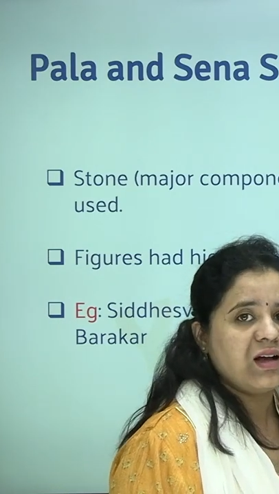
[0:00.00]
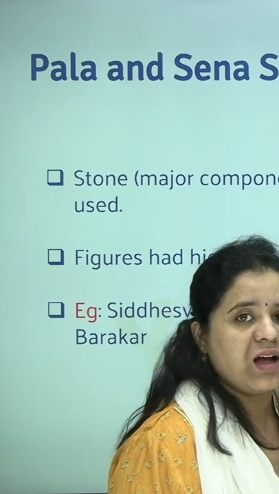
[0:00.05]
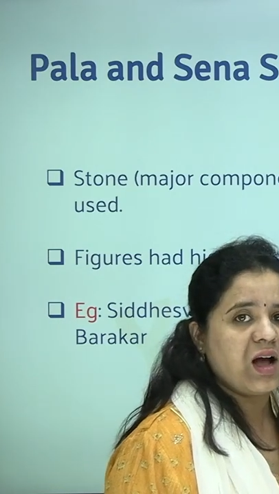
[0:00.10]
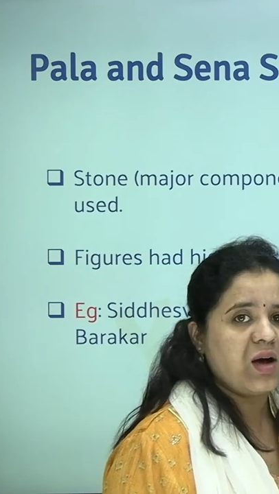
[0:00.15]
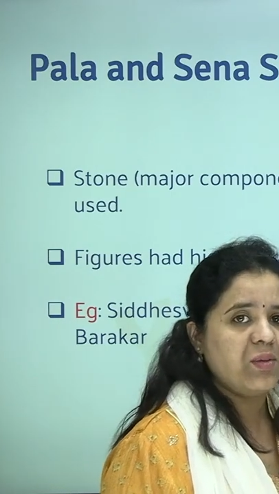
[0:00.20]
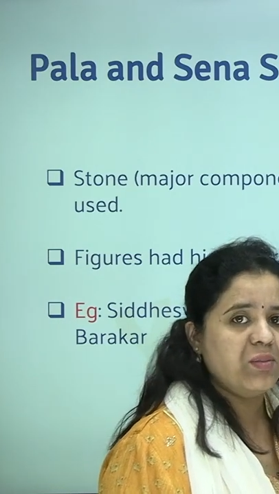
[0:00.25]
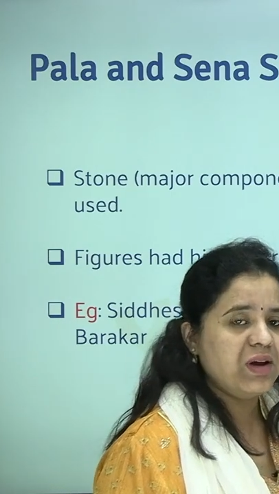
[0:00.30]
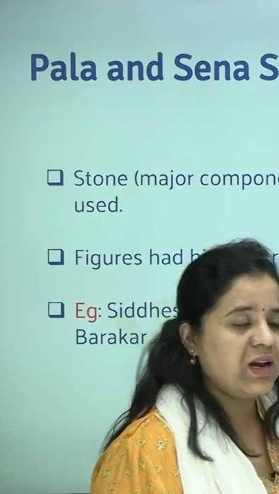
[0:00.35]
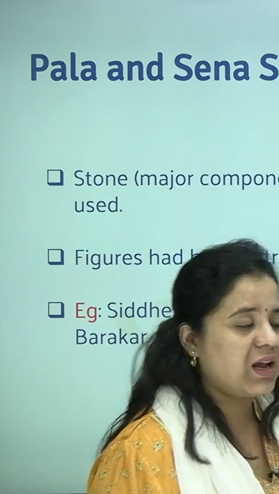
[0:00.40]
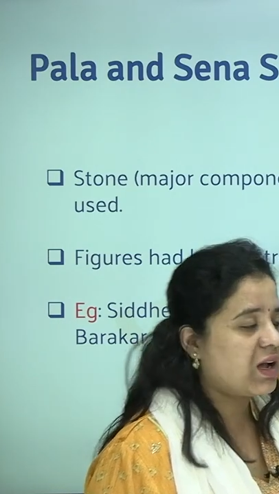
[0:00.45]

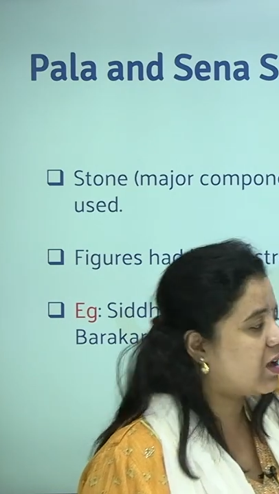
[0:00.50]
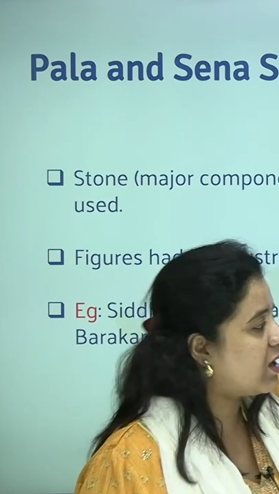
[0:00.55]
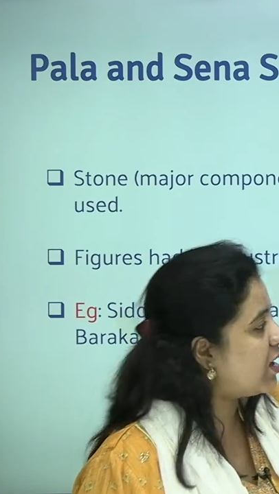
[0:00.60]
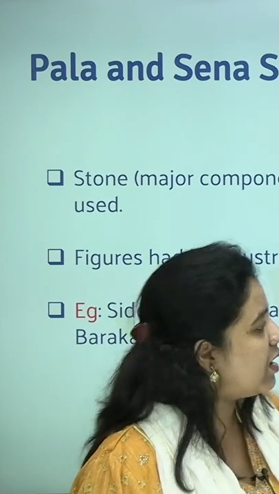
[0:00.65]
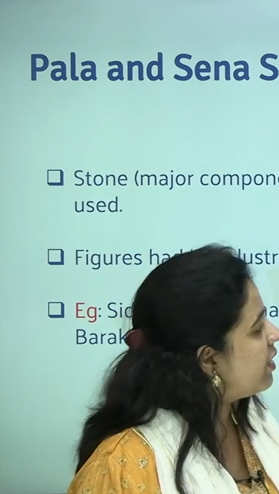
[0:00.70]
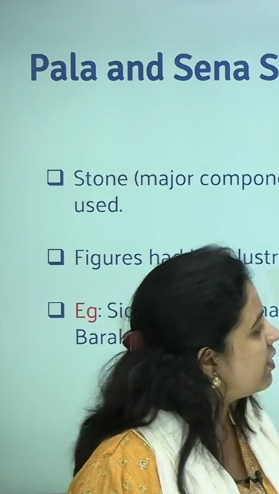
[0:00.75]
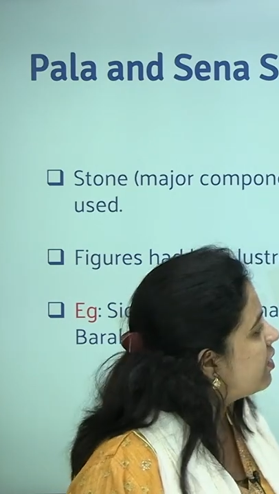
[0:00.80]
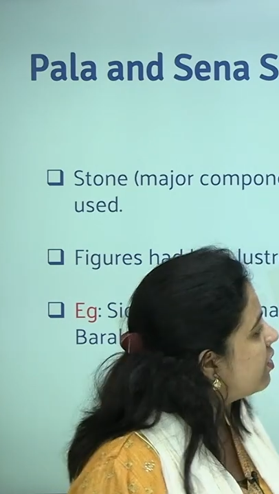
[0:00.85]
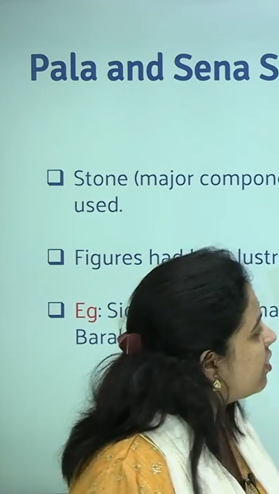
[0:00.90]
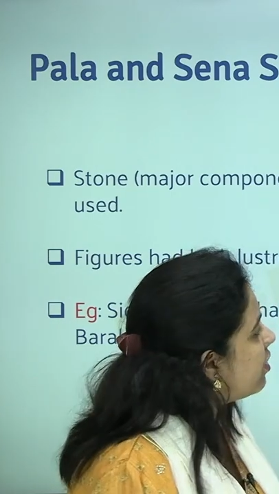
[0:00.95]

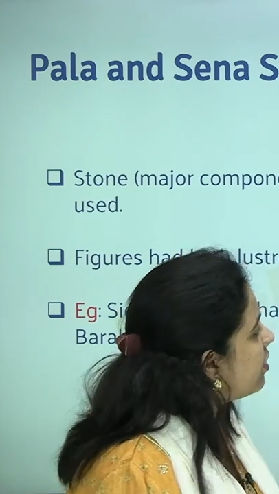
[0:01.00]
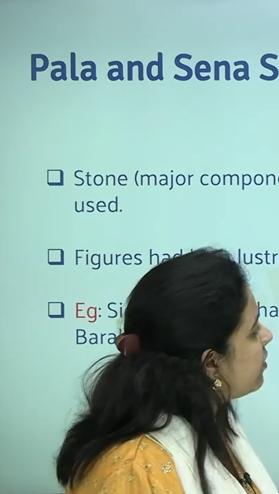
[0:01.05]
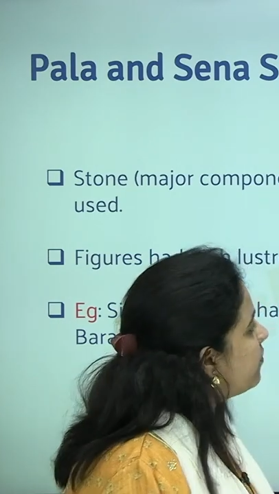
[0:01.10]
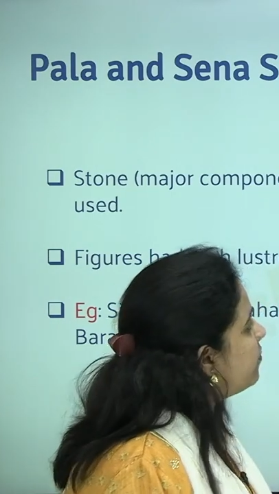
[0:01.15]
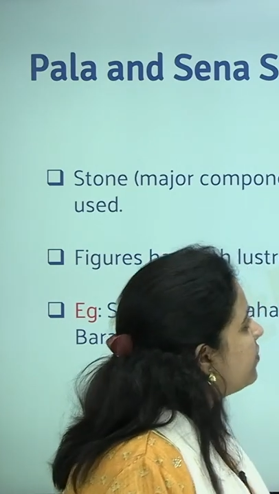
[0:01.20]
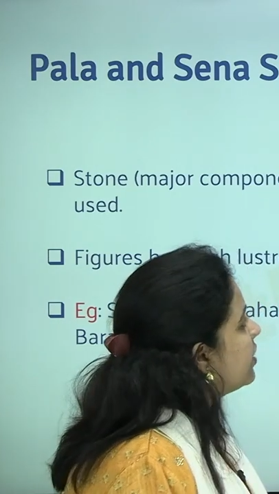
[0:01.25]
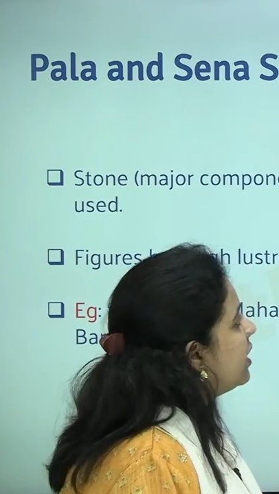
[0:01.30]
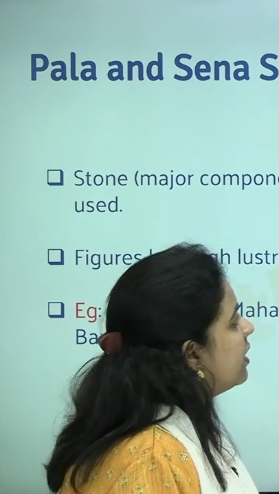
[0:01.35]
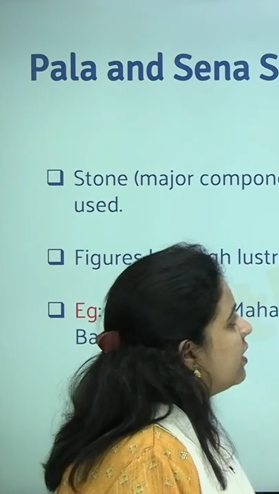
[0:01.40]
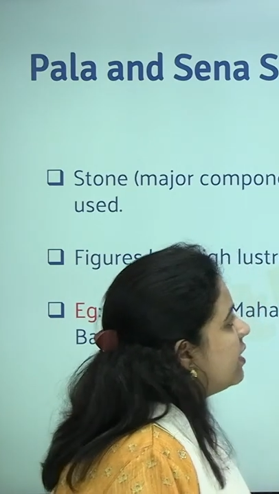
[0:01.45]
Amalaka here.
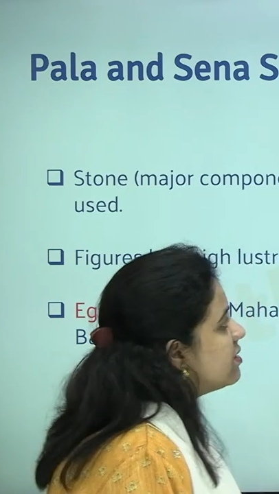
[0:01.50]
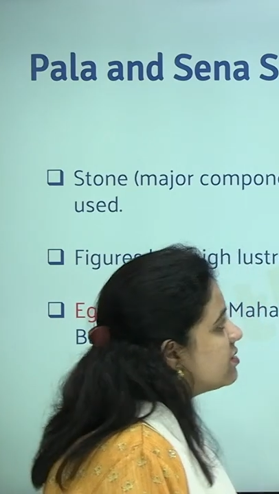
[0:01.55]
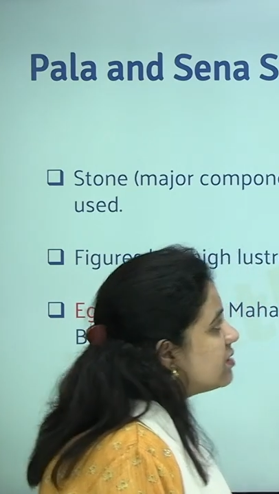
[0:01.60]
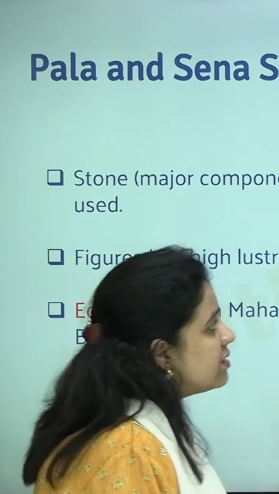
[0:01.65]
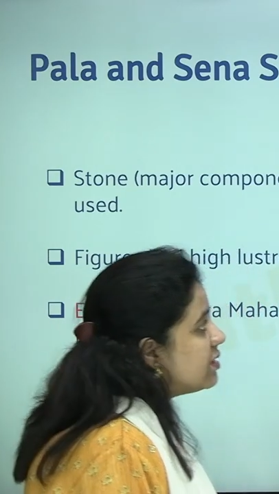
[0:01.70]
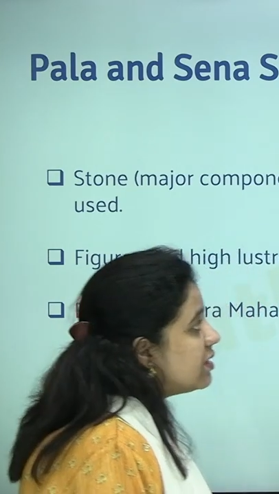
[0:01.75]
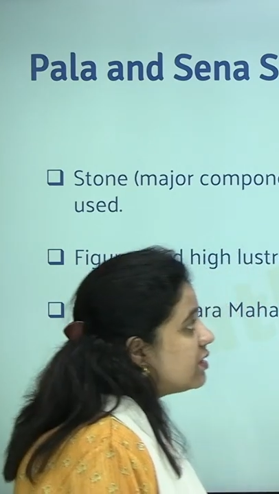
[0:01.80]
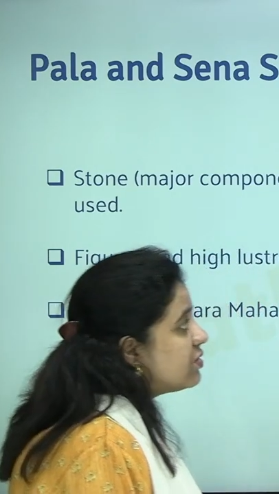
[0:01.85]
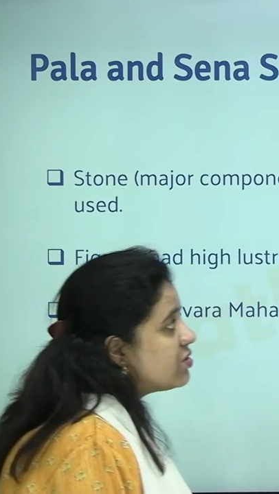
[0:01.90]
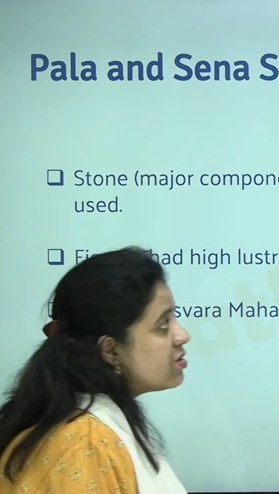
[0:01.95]

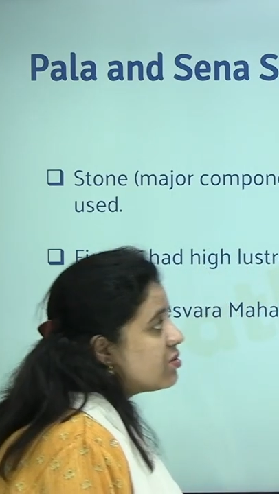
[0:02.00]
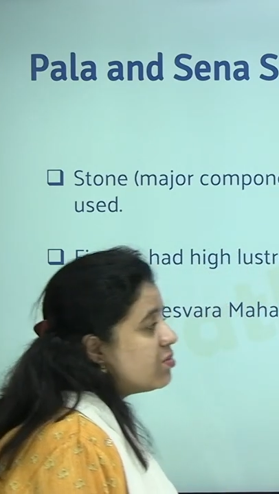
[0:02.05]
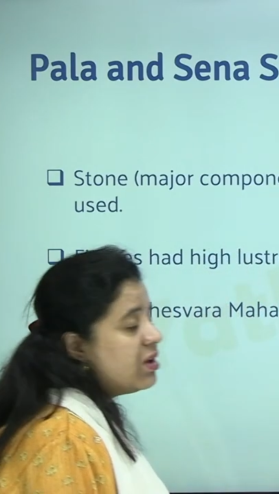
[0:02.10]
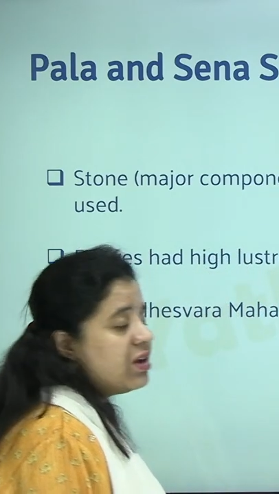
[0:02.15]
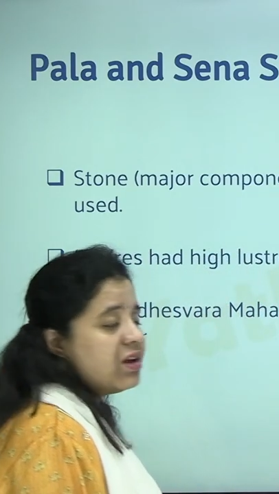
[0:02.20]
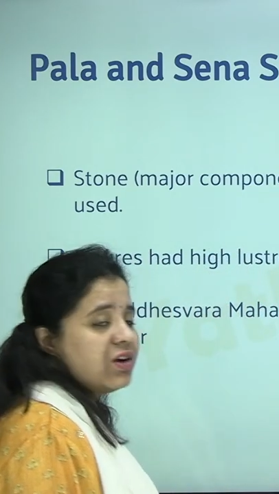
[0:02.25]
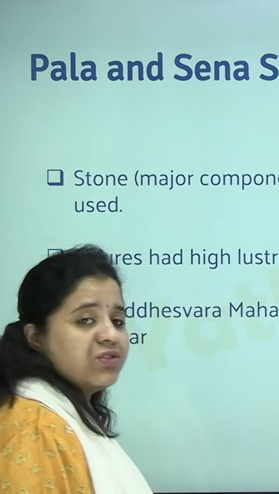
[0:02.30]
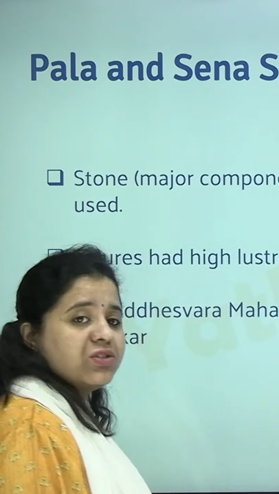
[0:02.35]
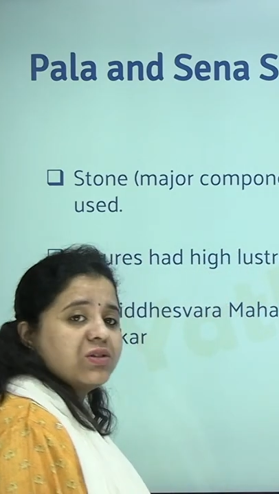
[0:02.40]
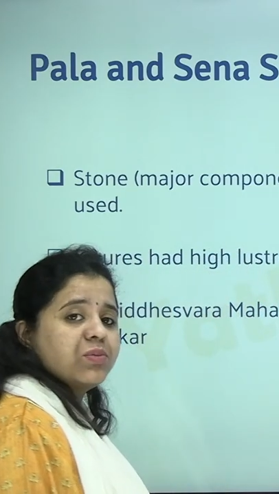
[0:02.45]
Isn't it
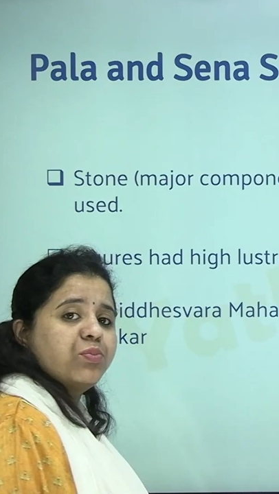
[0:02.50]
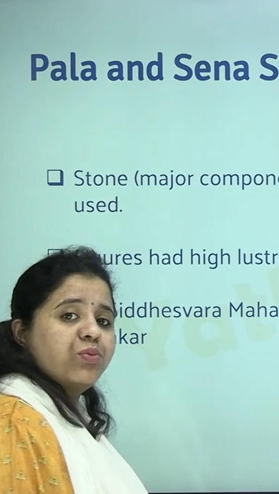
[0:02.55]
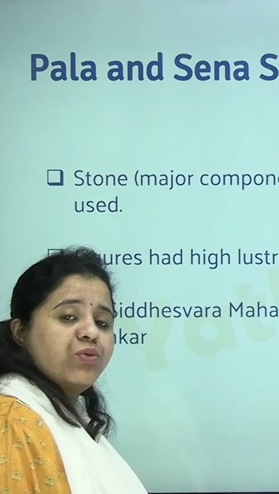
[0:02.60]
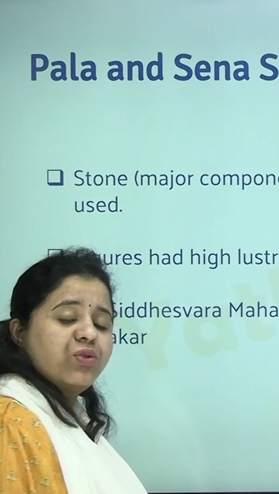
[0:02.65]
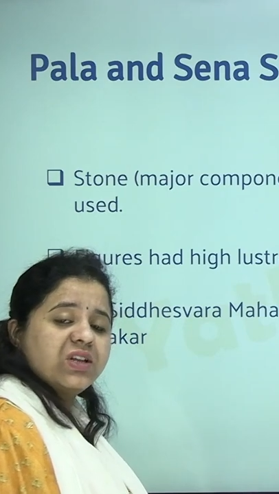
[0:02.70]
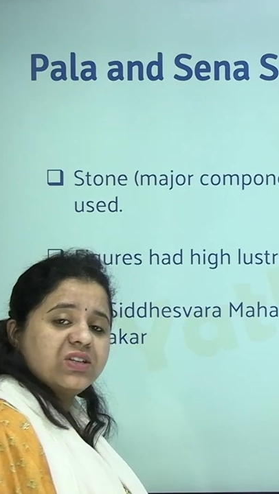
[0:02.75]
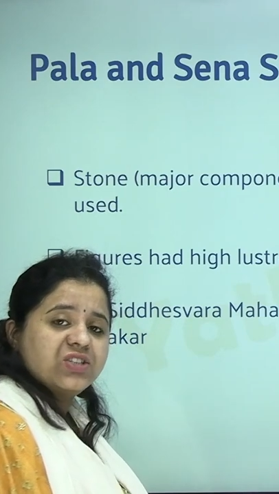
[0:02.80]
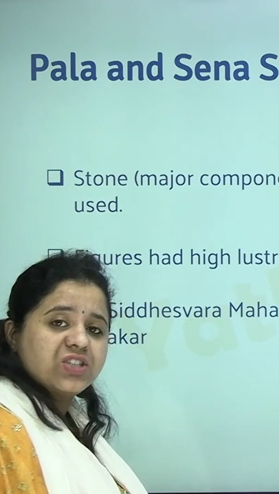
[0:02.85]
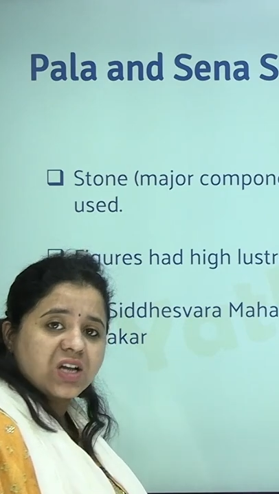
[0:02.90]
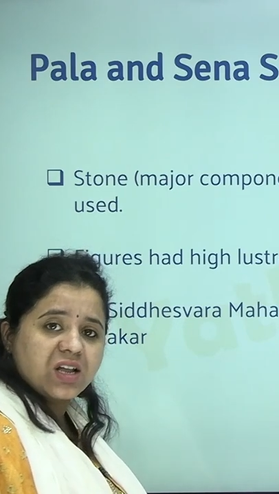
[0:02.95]
similar to the
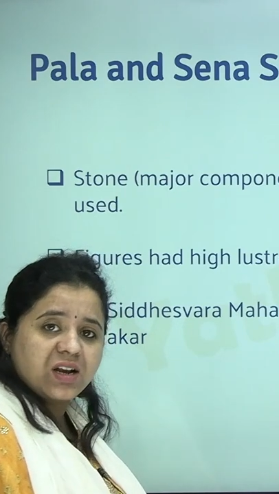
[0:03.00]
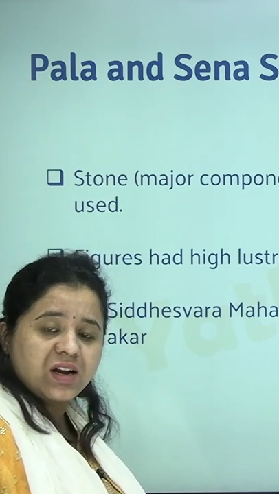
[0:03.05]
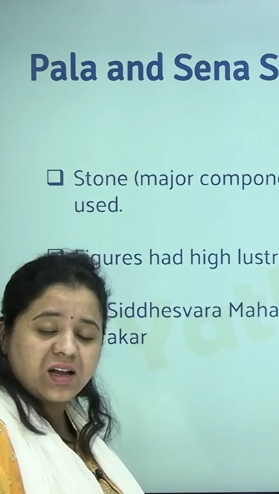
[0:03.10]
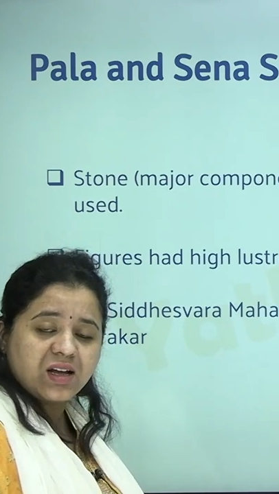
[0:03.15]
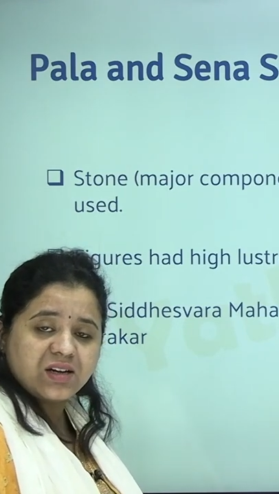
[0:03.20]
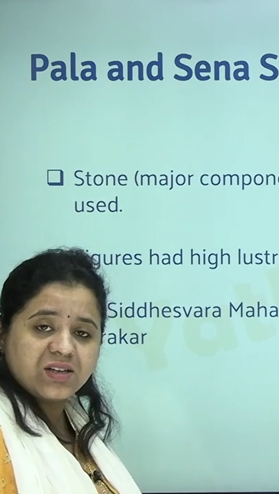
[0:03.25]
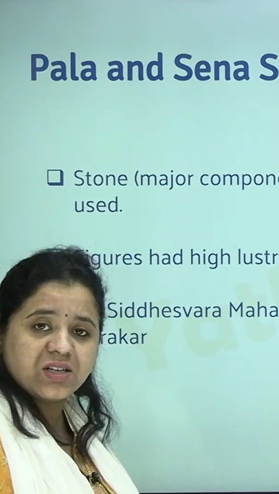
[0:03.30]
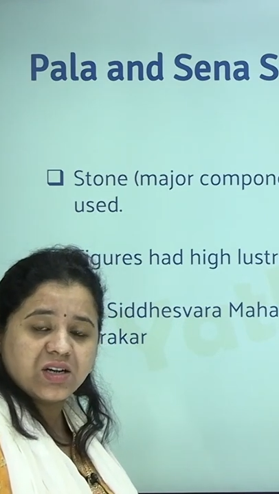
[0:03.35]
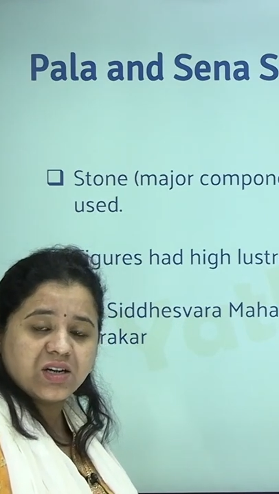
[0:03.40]
Puri Jagannath